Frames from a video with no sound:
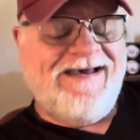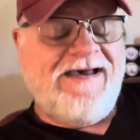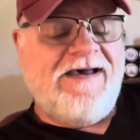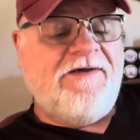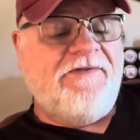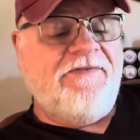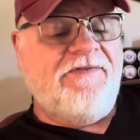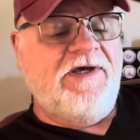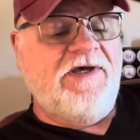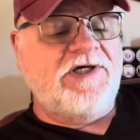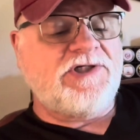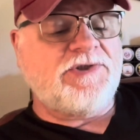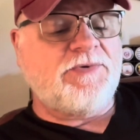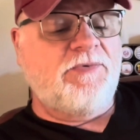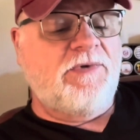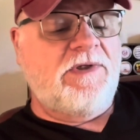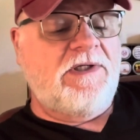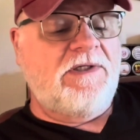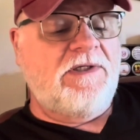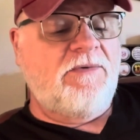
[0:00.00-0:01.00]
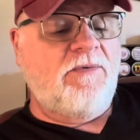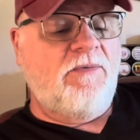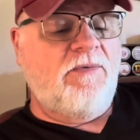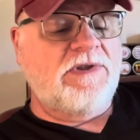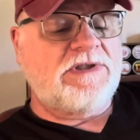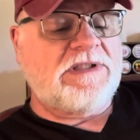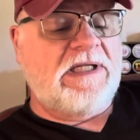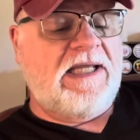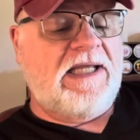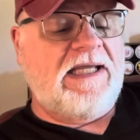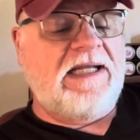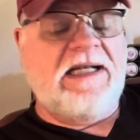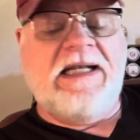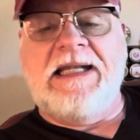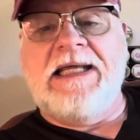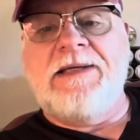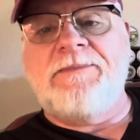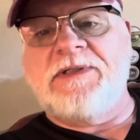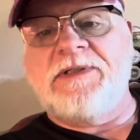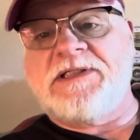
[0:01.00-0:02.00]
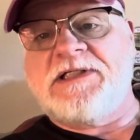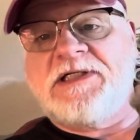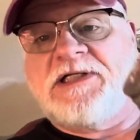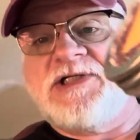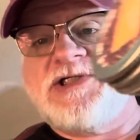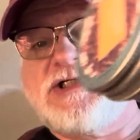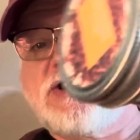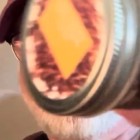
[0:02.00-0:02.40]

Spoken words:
This one was Lane Limited's